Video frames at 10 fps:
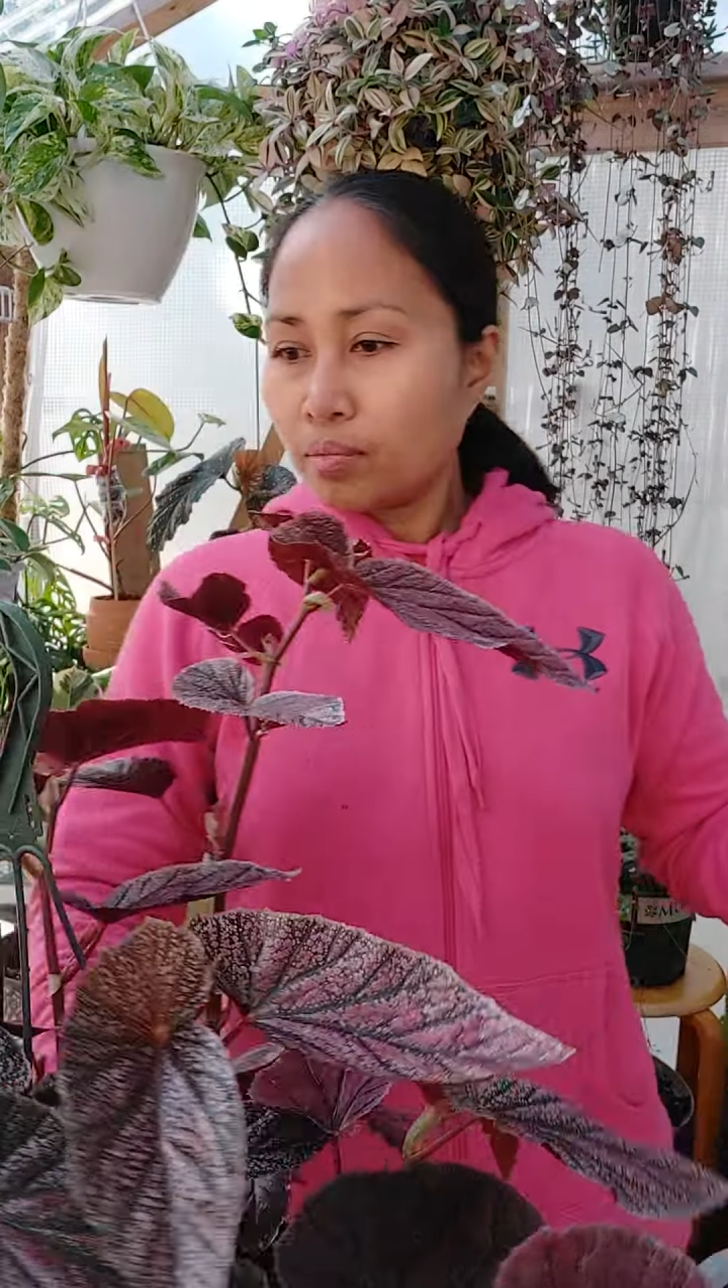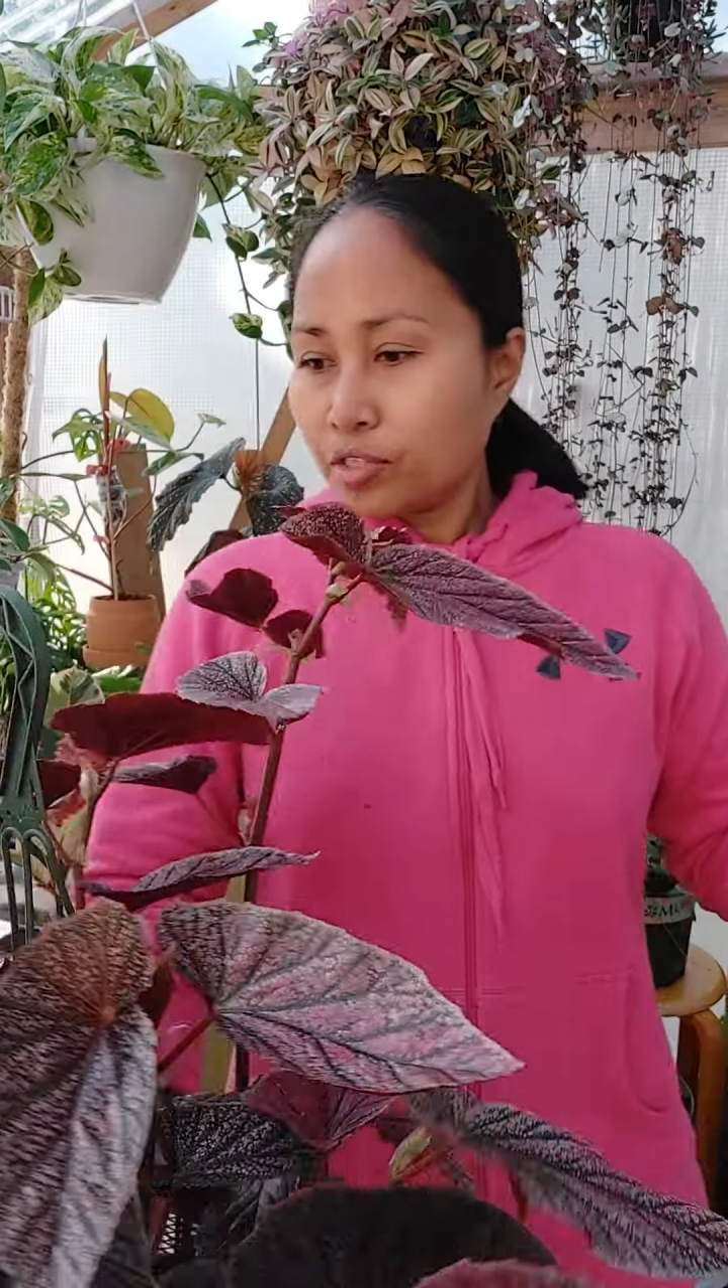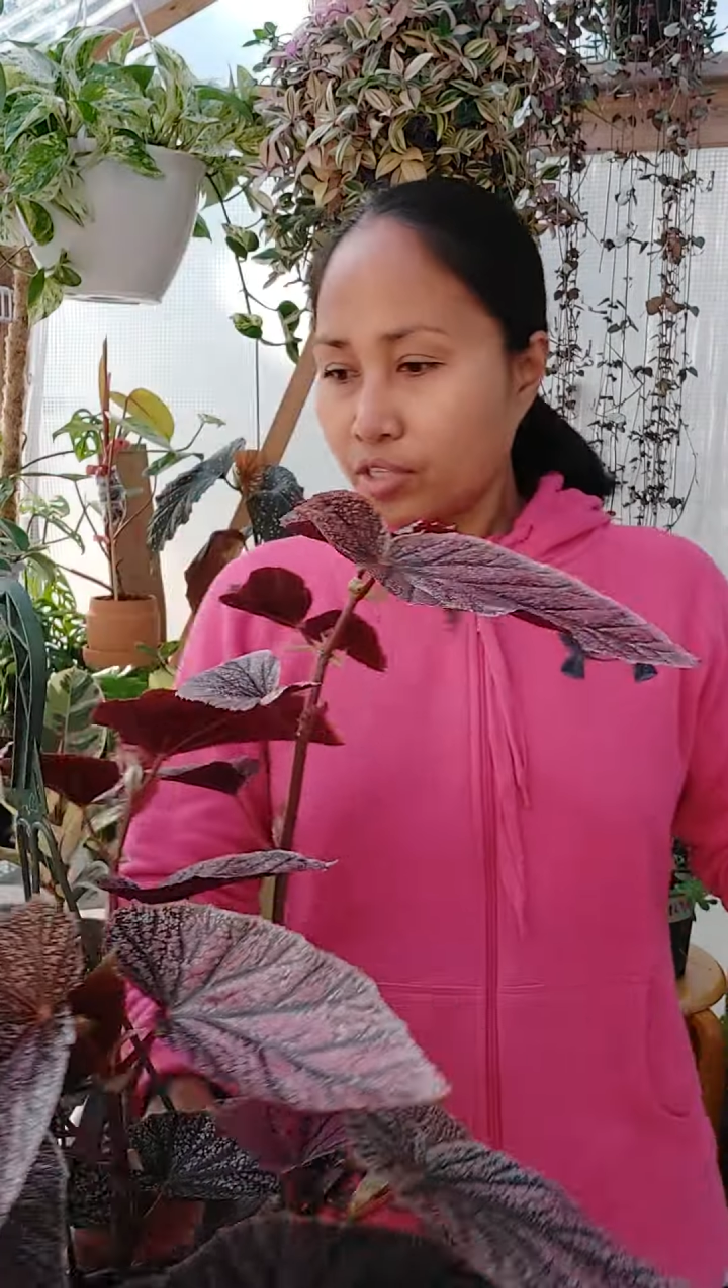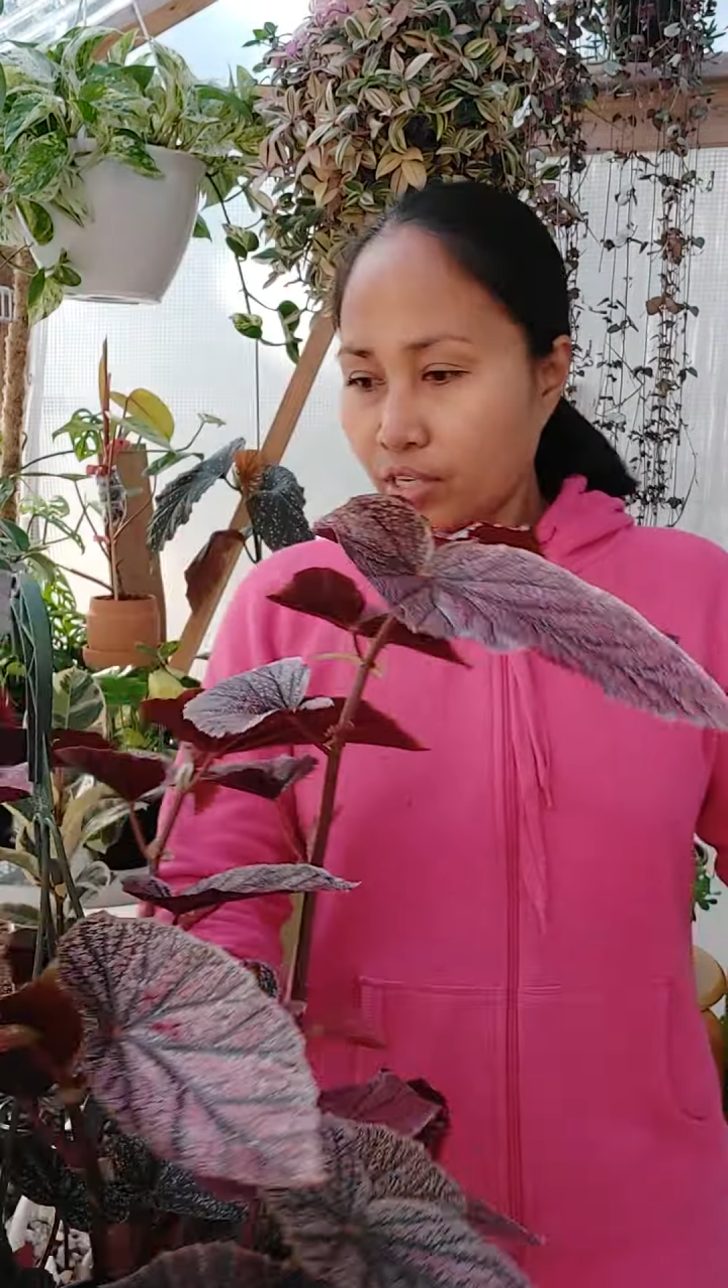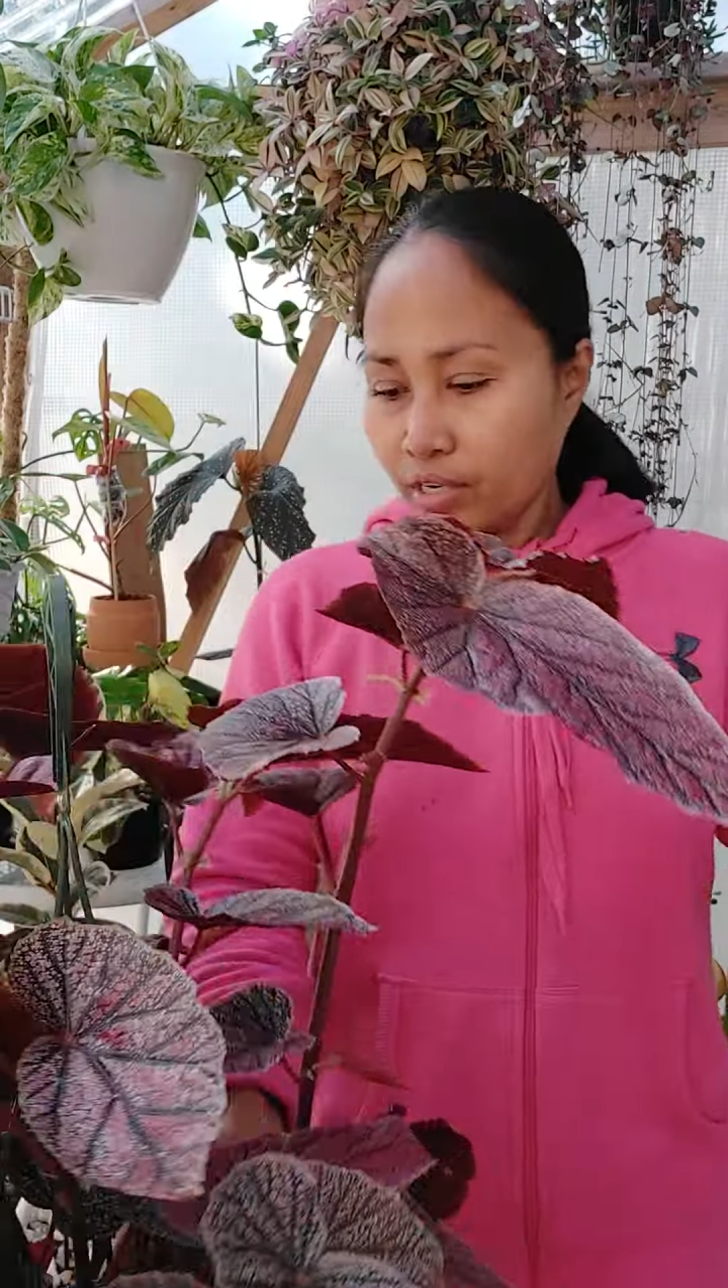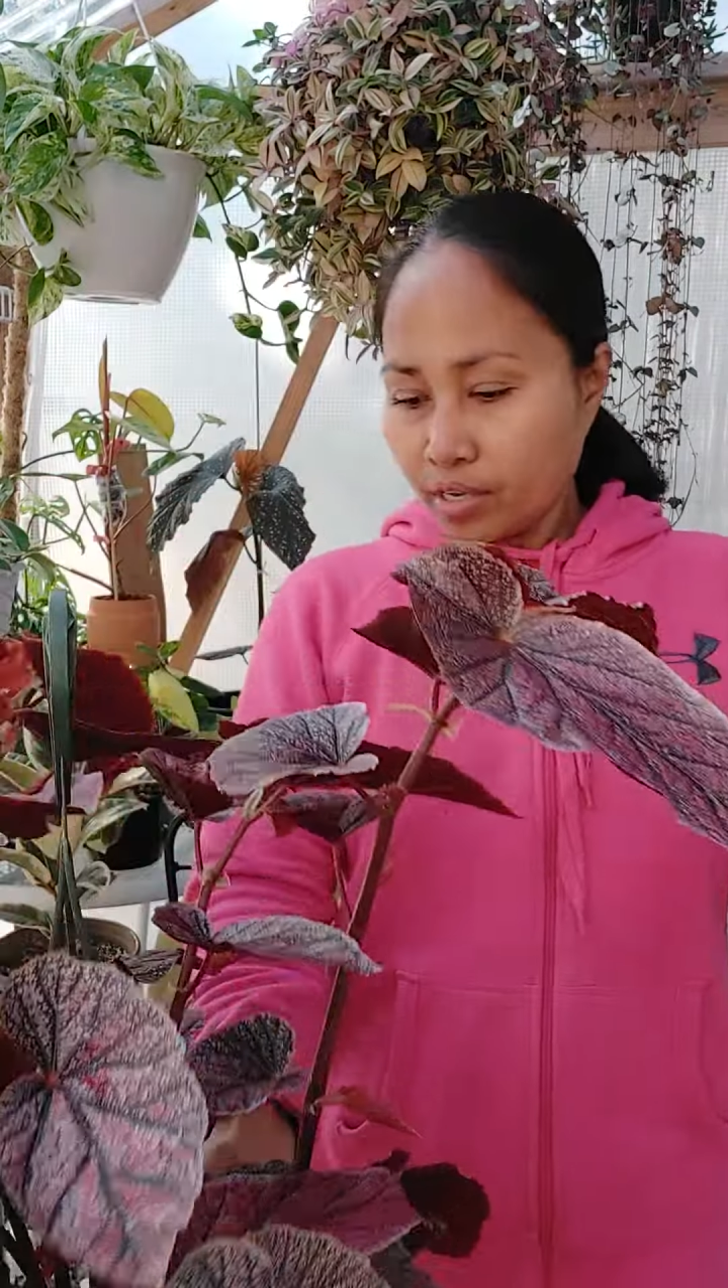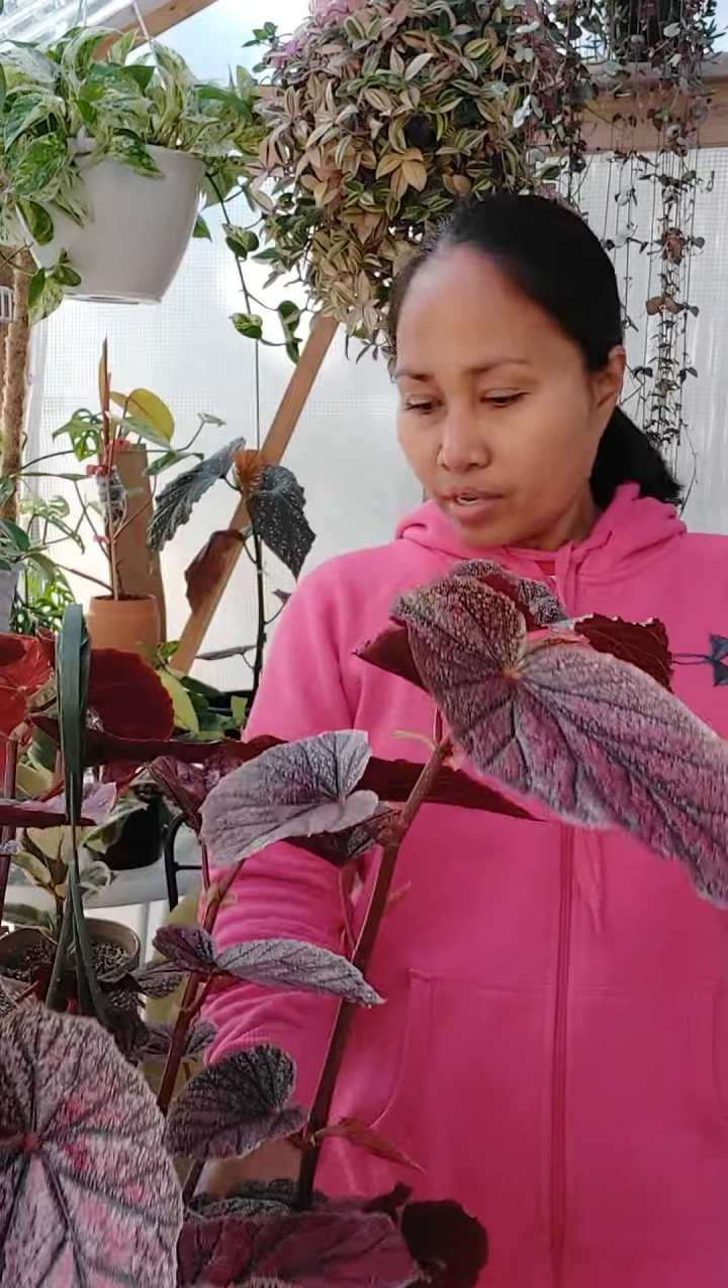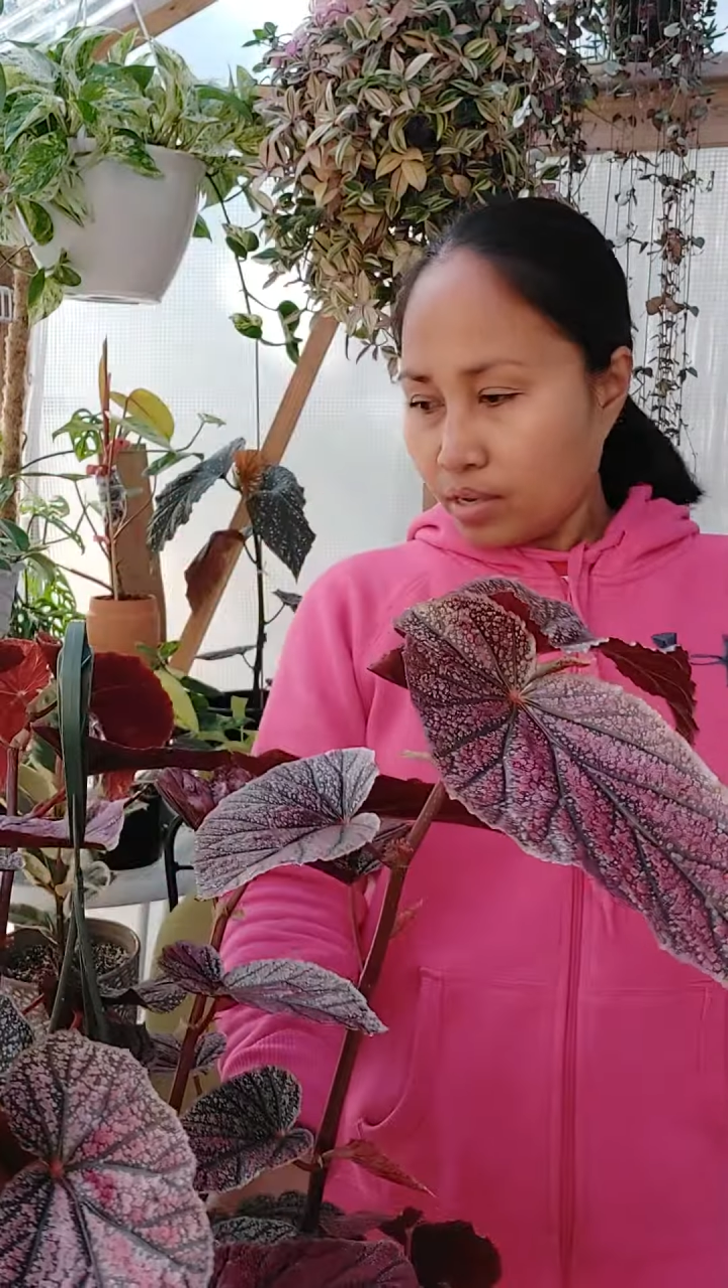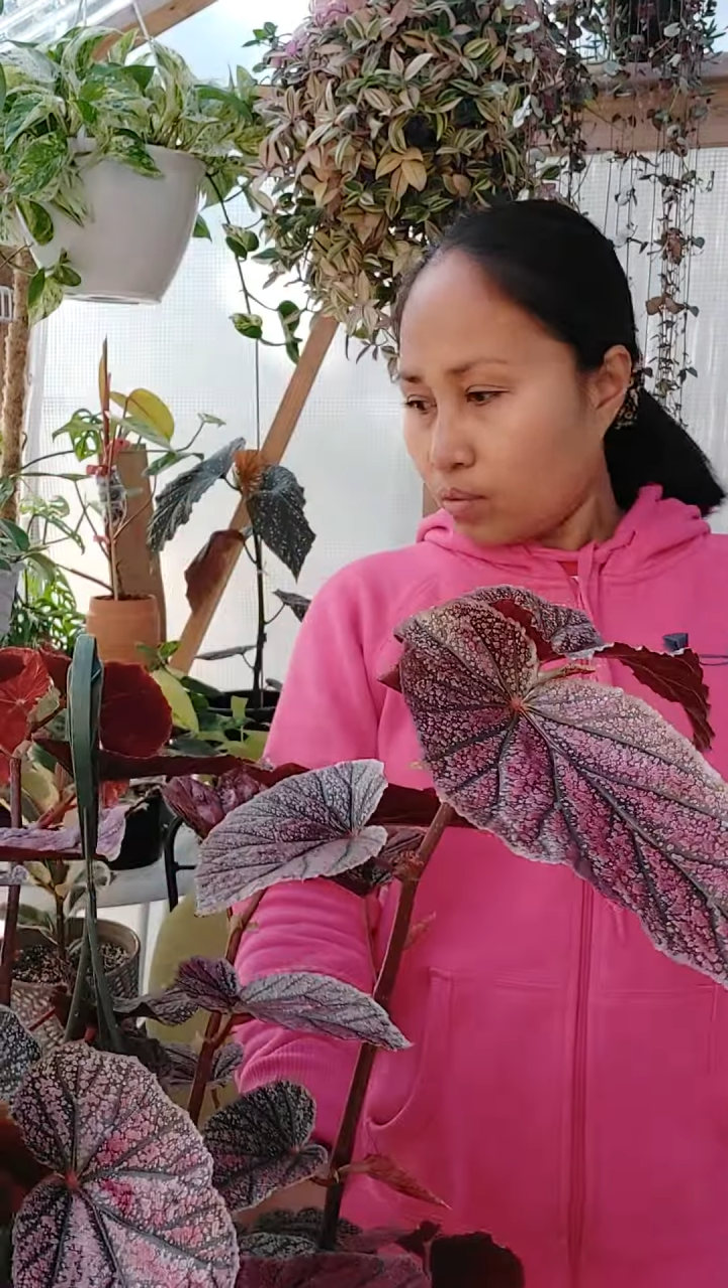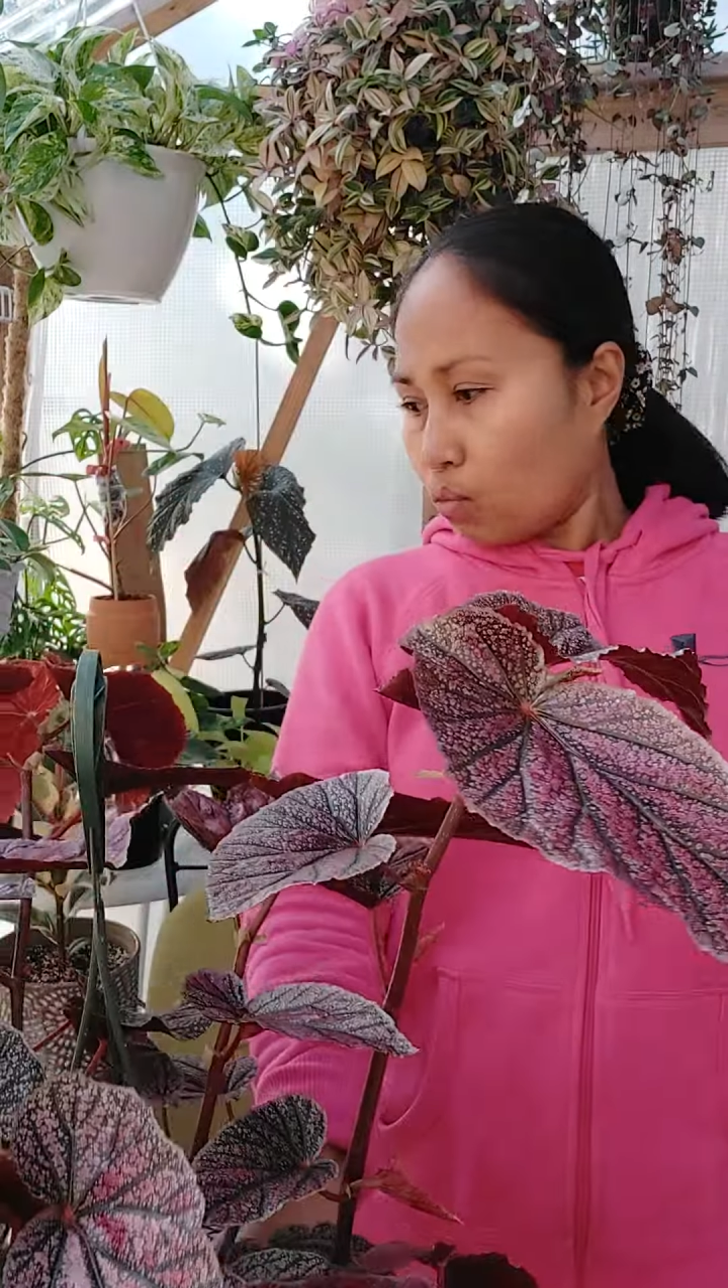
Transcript: I'm just gonna cut